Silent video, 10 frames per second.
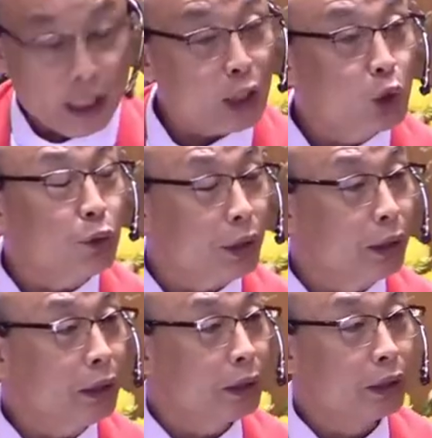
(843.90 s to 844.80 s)

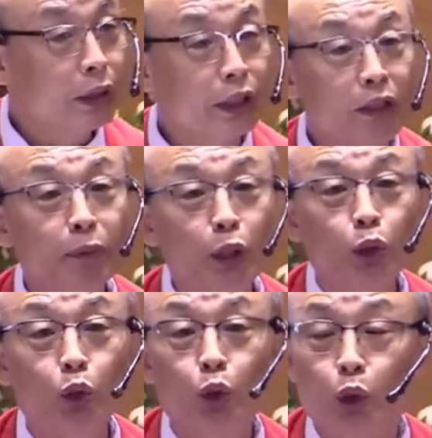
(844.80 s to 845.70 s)
actually giving
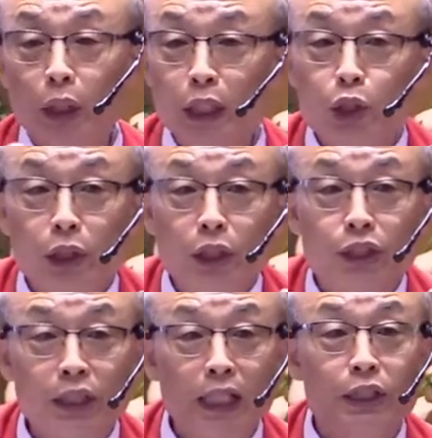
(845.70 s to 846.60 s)
the, in a
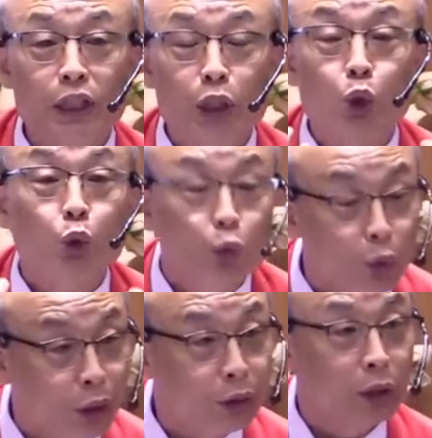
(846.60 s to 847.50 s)
sense, is
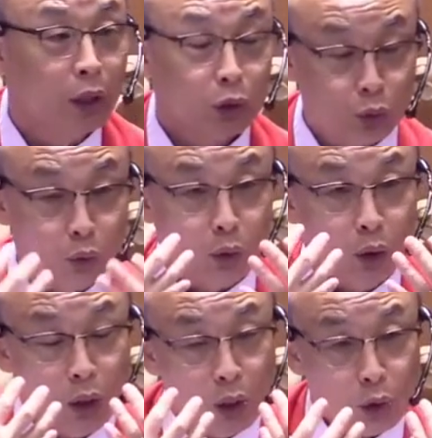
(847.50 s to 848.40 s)
cueing
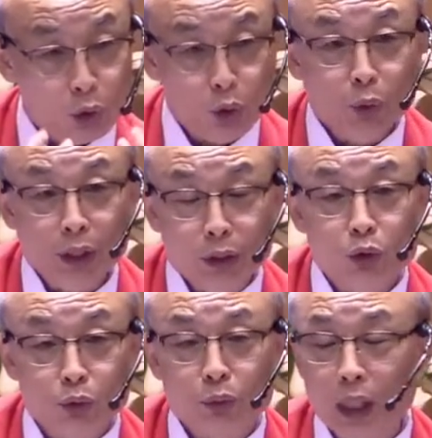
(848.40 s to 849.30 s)

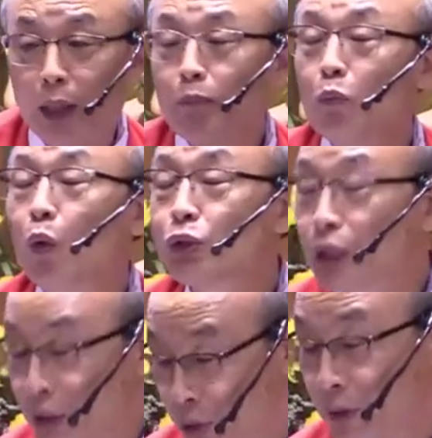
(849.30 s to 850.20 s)
to
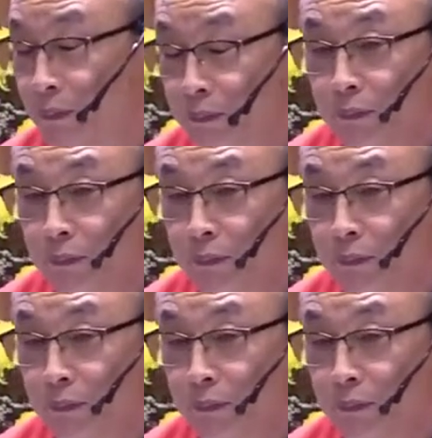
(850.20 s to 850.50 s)
Moses.